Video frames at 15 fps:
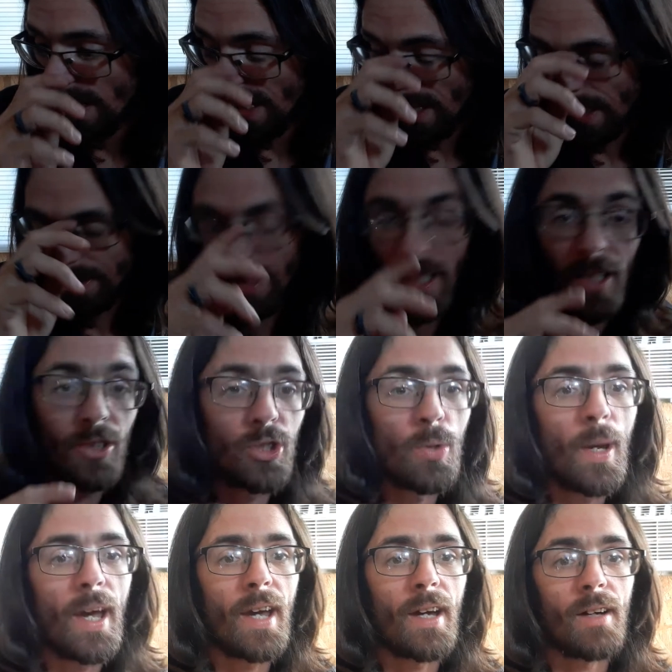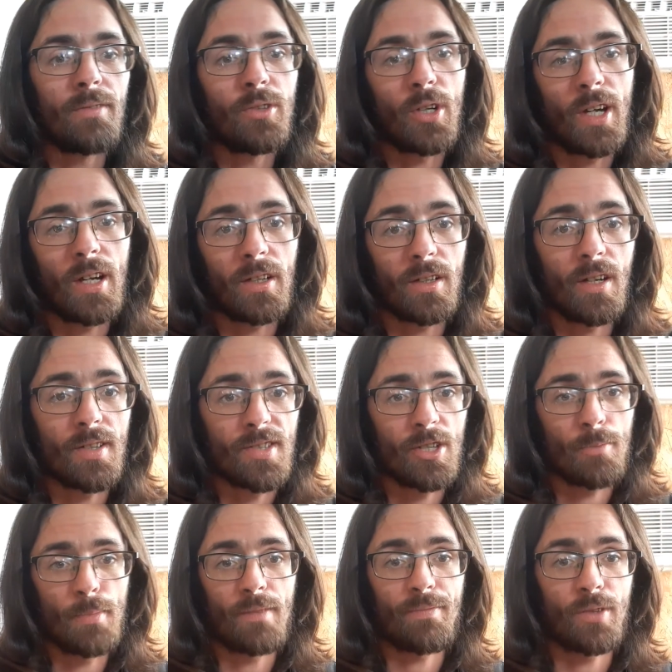And then you have your air guns that are
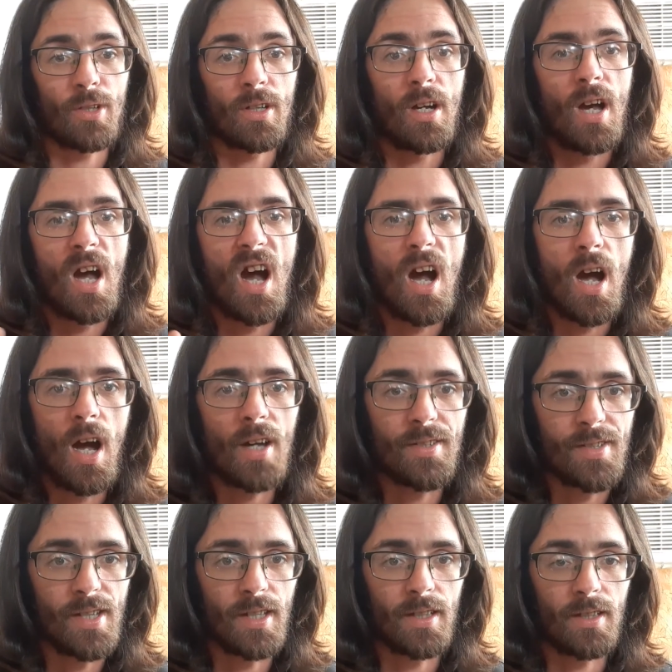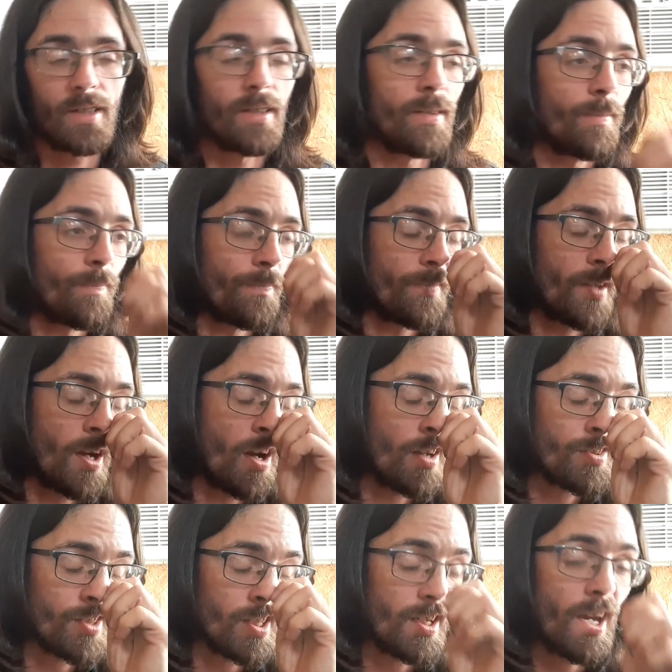meant for hunting.
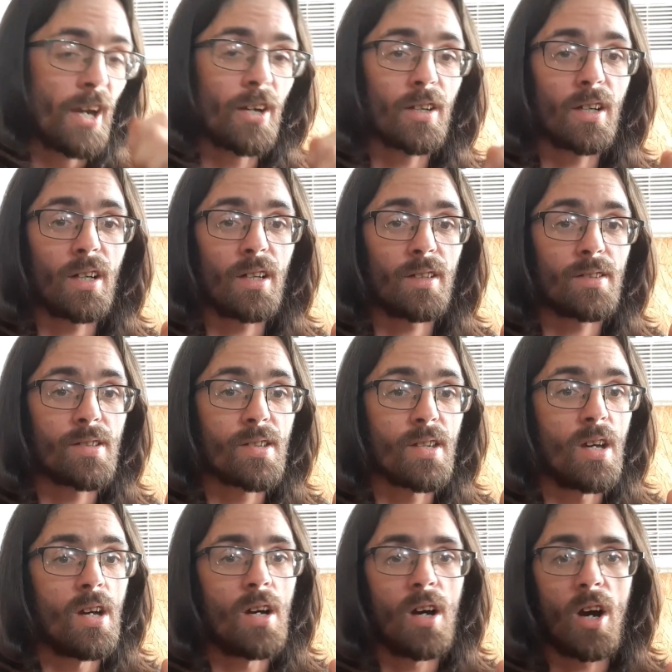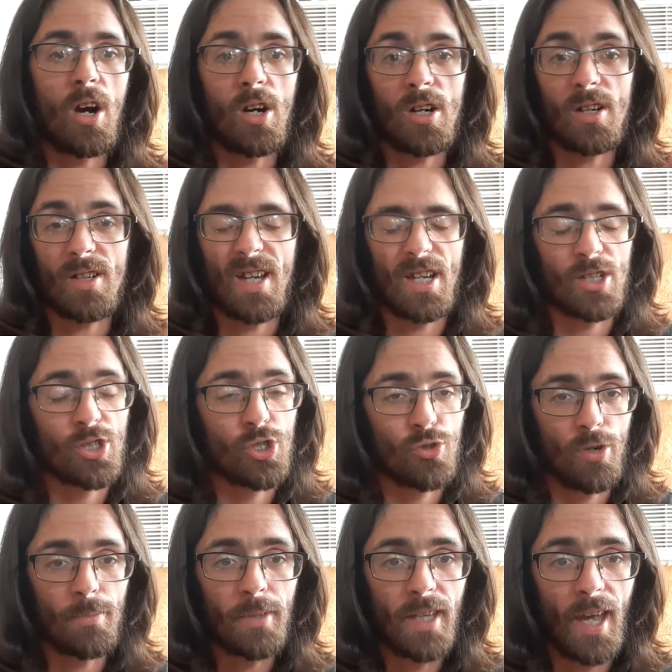Hunting air guns are
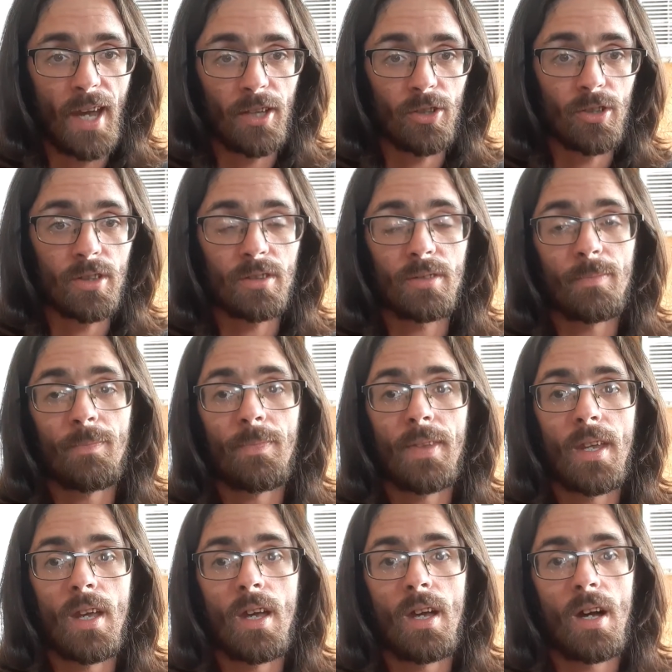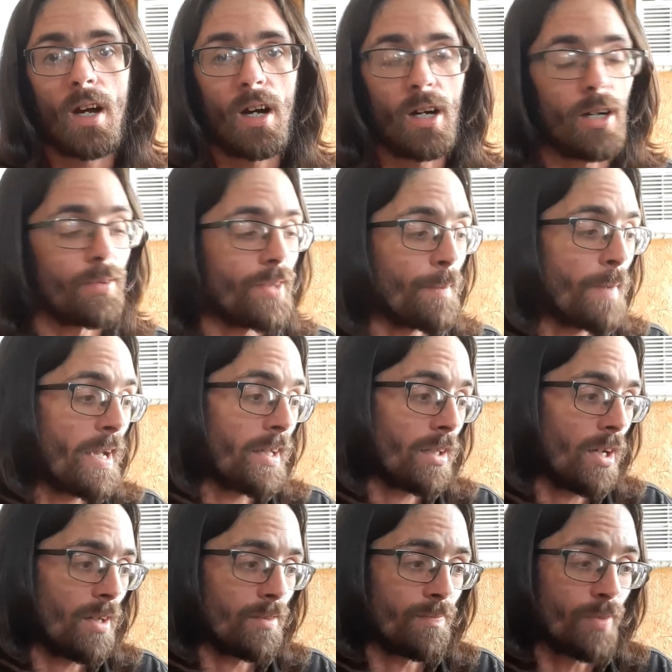extremely accurate. They make
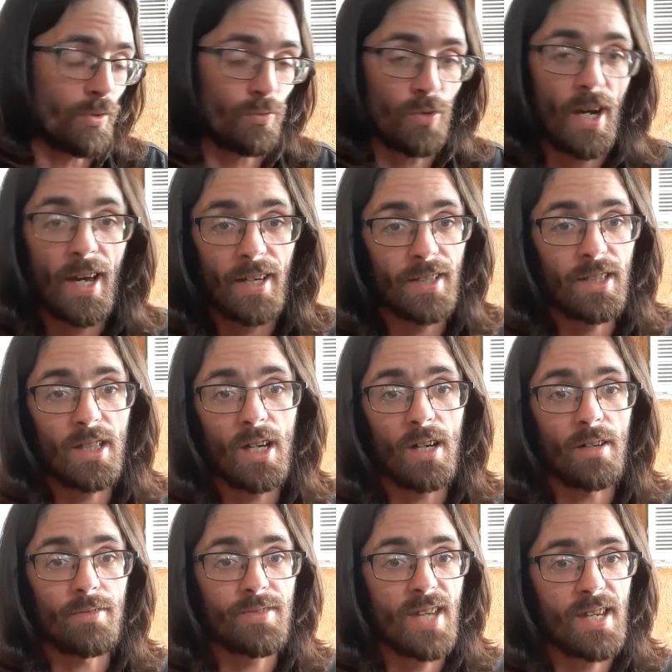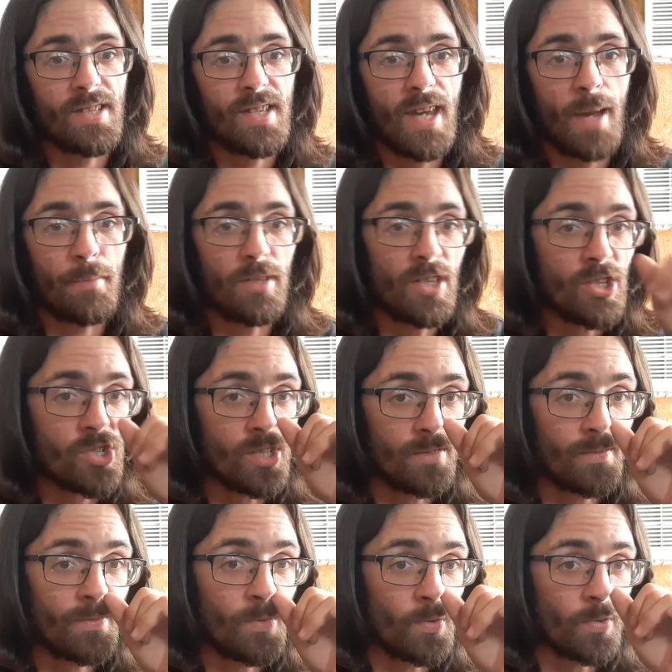a variety of tasty
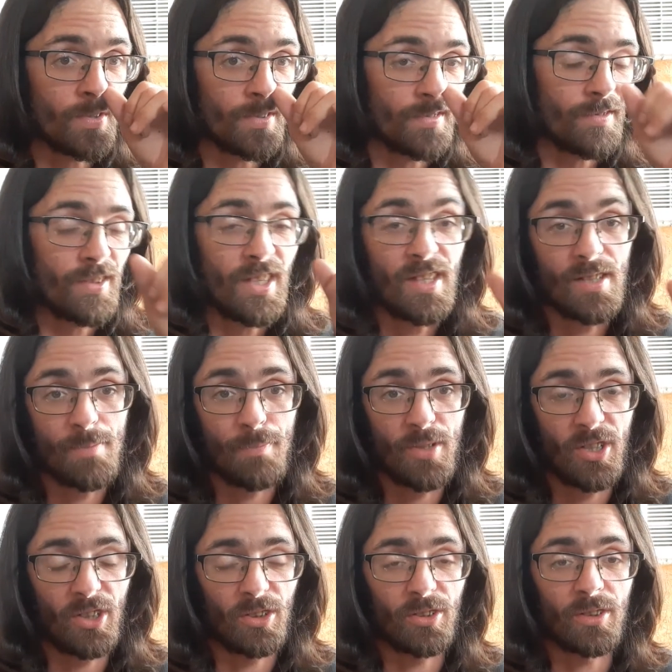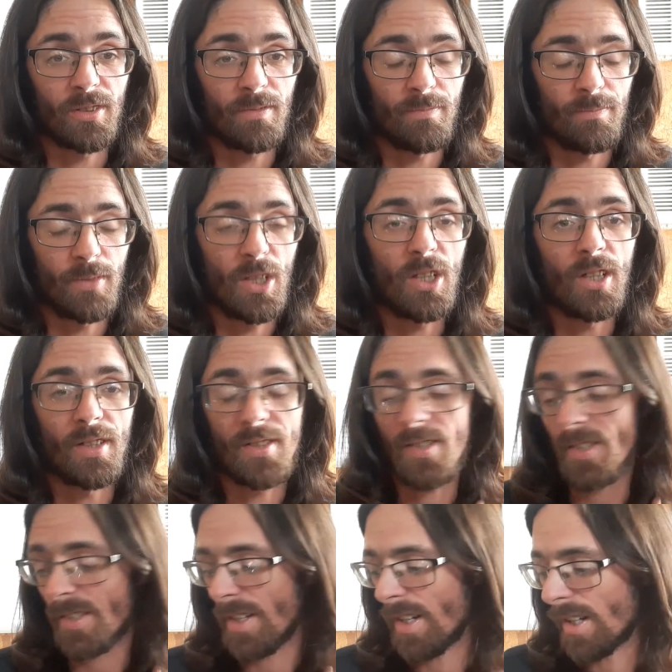ammunition for these particular
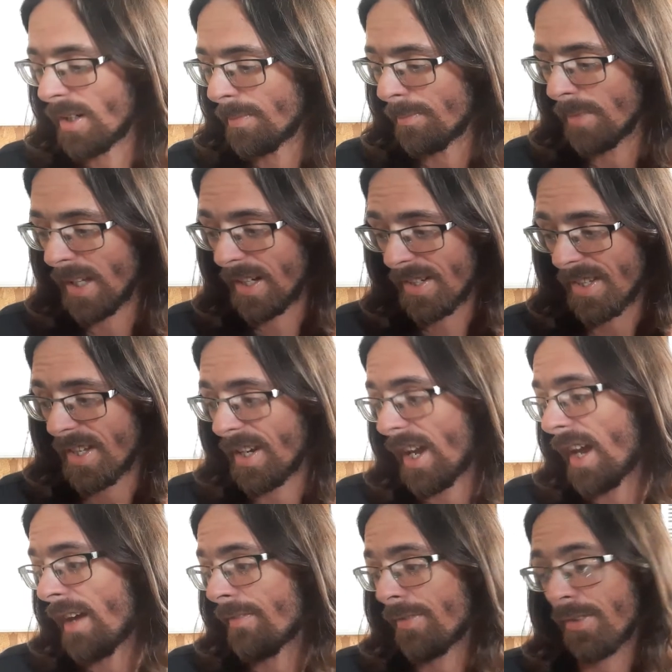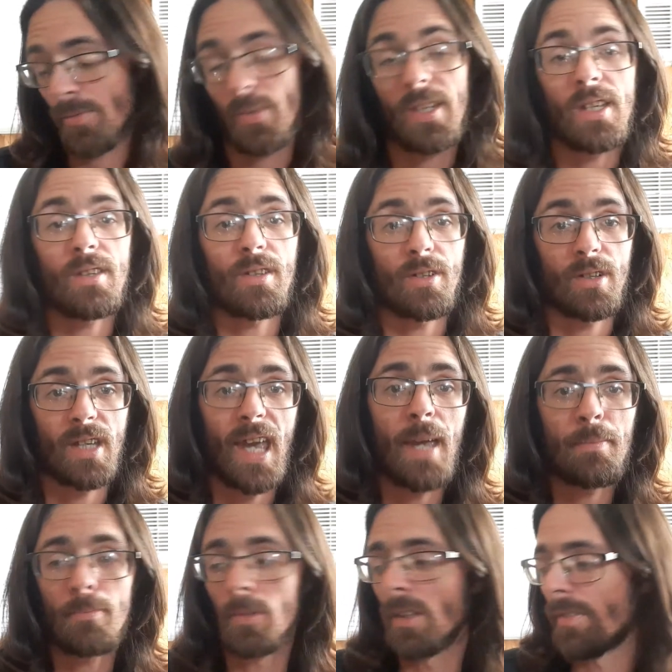guns. Like I said, I have 3 that are
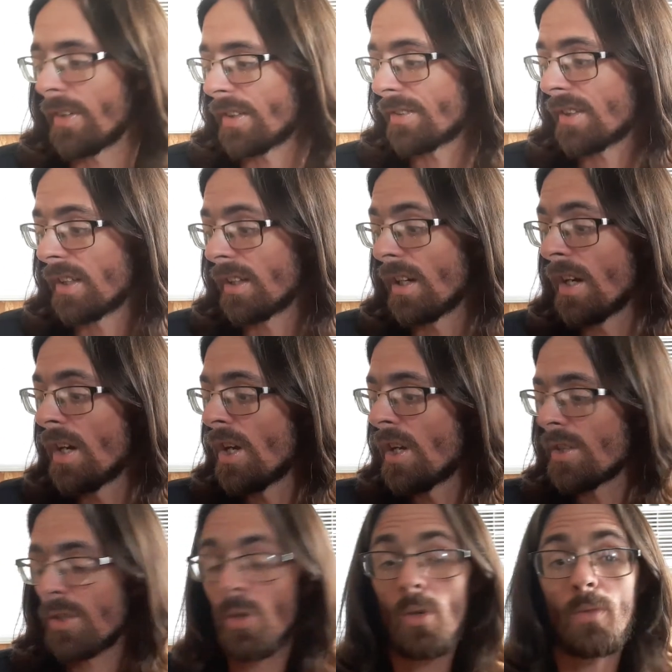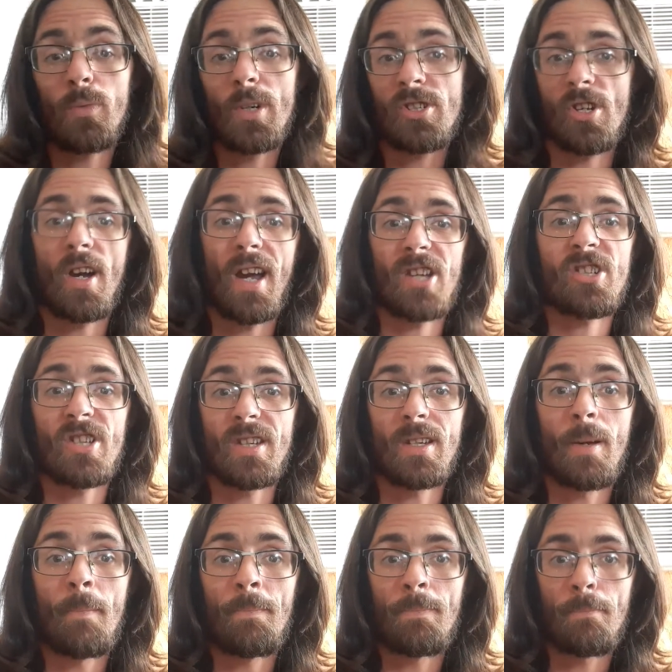capable of hunting, 2 of which are actually
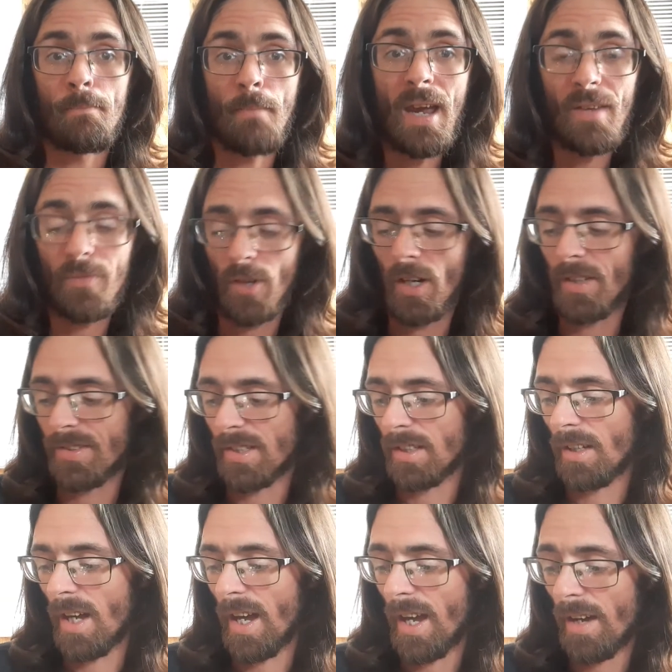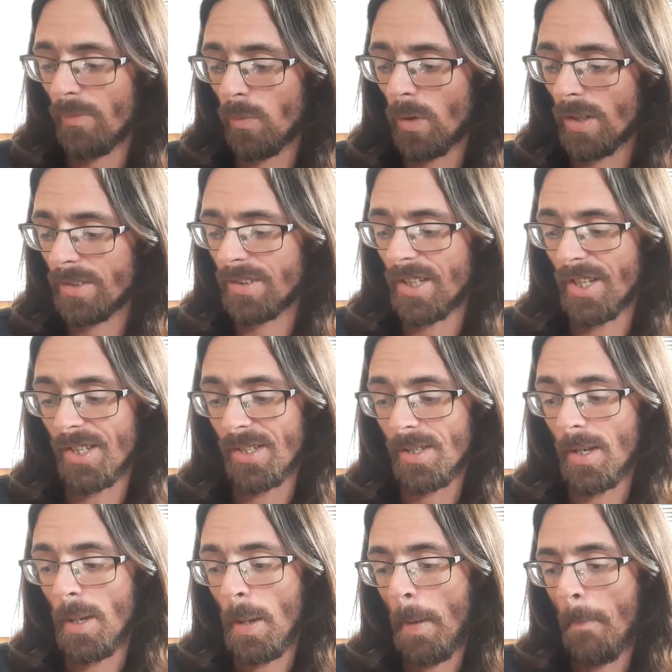made for hunting. I have one that is
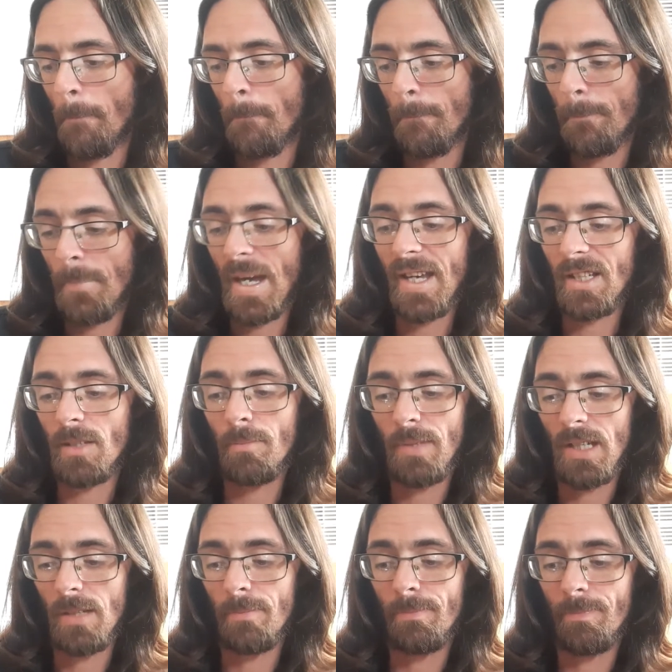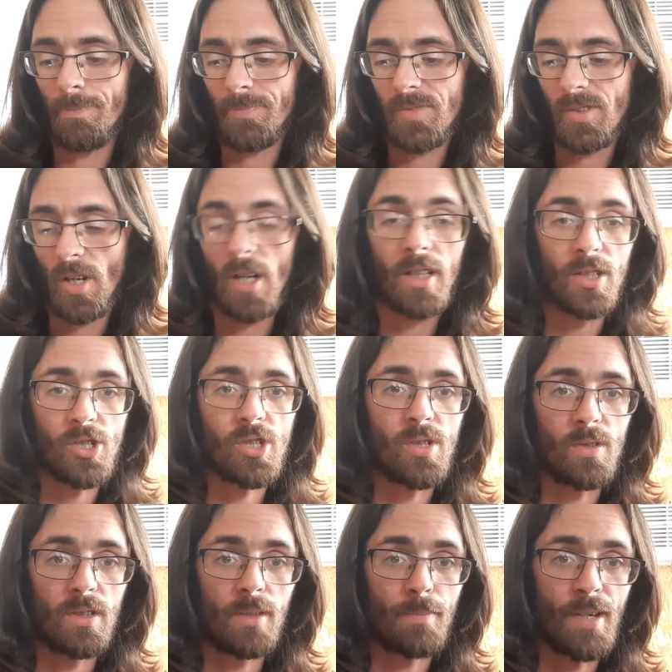made to be target
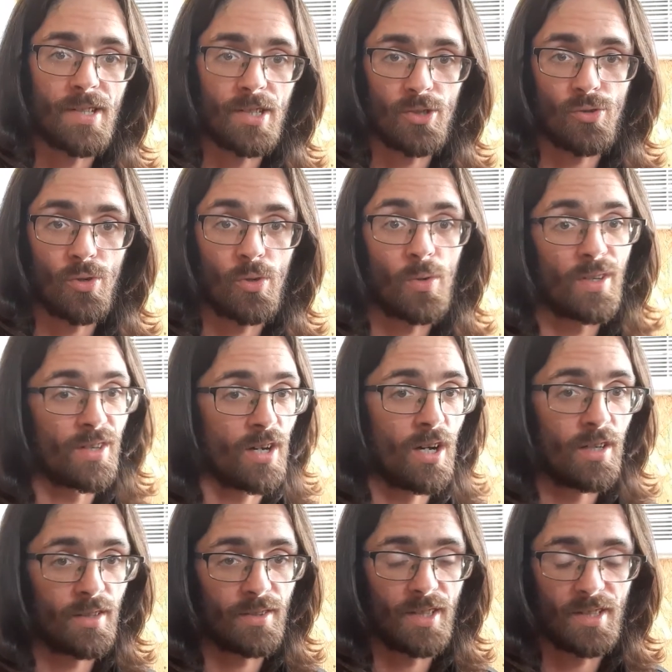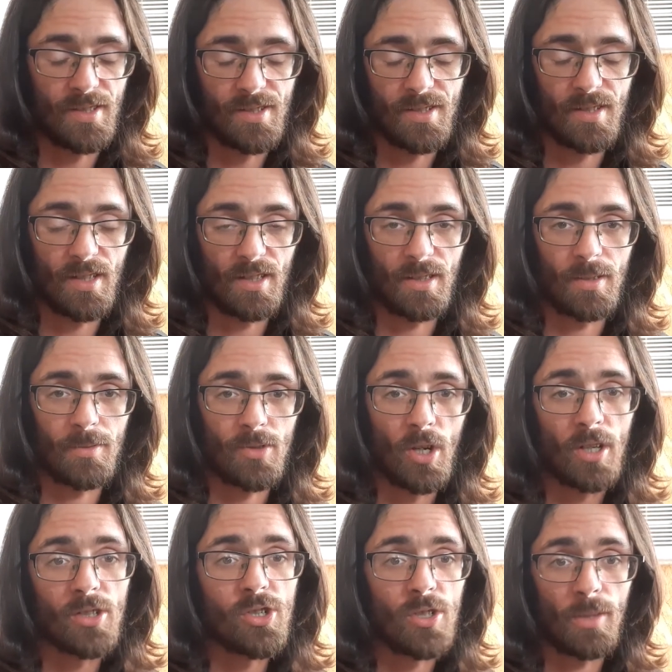shooting, pest control, and that's
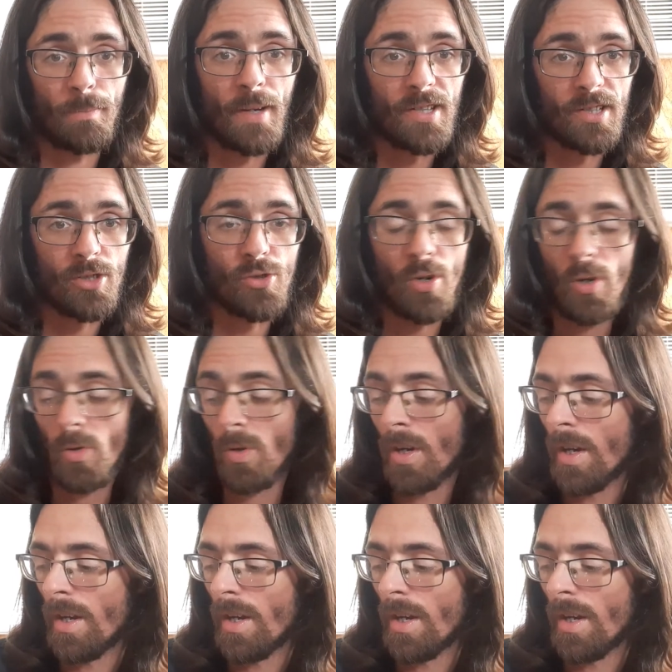target shooting, pest control.